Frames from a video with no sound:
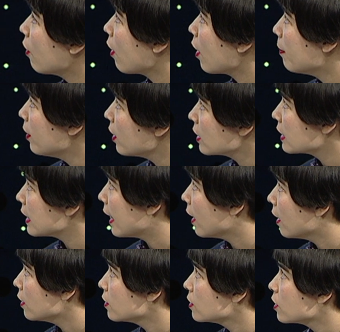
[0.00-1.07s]
for book
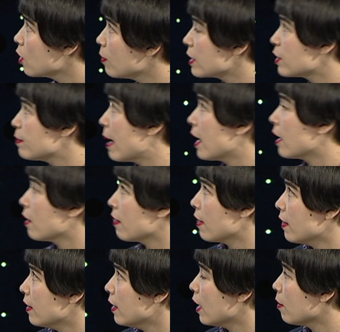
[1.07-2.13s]
sales so much better
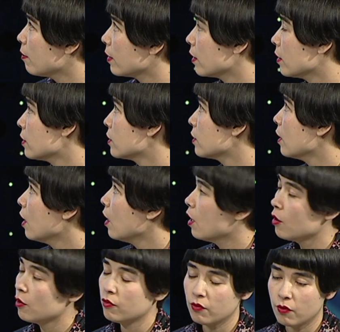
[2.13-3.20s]
than the numbers
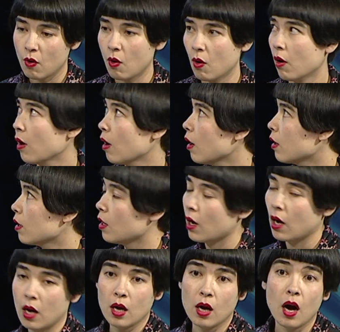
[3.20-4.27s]
for
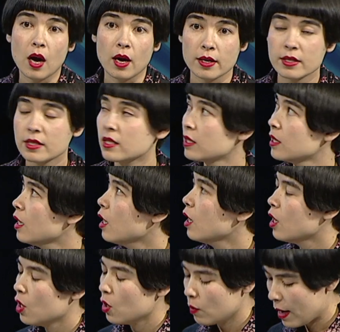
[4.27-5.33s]
art?
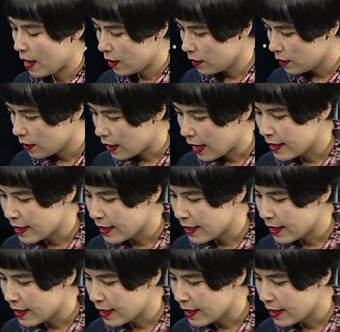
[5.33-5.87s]
Well,